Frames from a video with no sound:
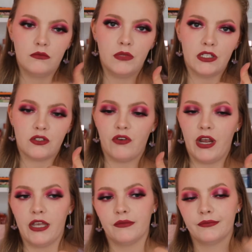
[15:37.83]
It's
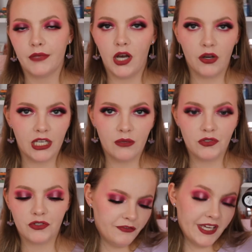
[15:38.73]
great. I'll keep
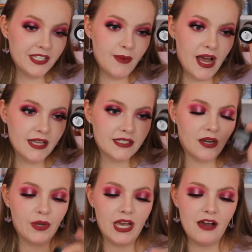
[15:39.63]
using face mask,
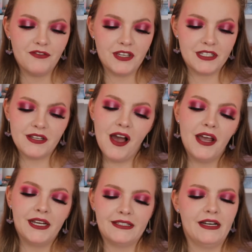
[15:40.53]
and we have this
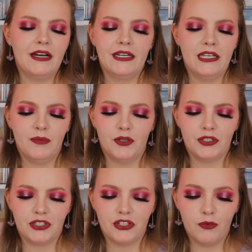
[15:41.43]
tiny, tiny
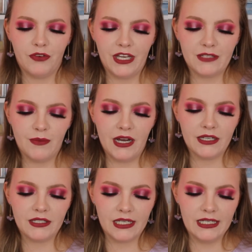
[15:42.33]
Body Shop face
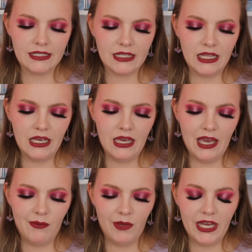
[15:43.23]
mask. It's the
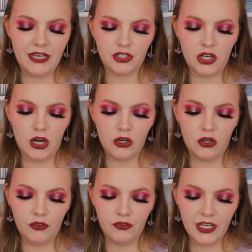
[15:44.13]
Himalayan
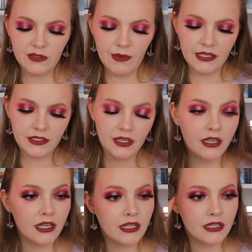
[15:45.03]
charcoal face mask.
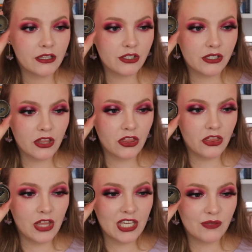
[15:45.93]
There's
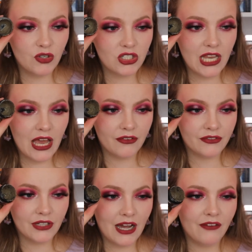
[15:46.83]
this much
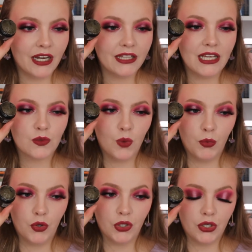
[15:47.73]
left. I reckon that's one
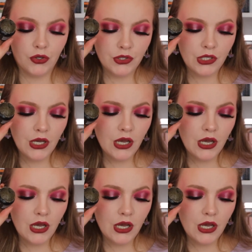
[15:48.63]
more use.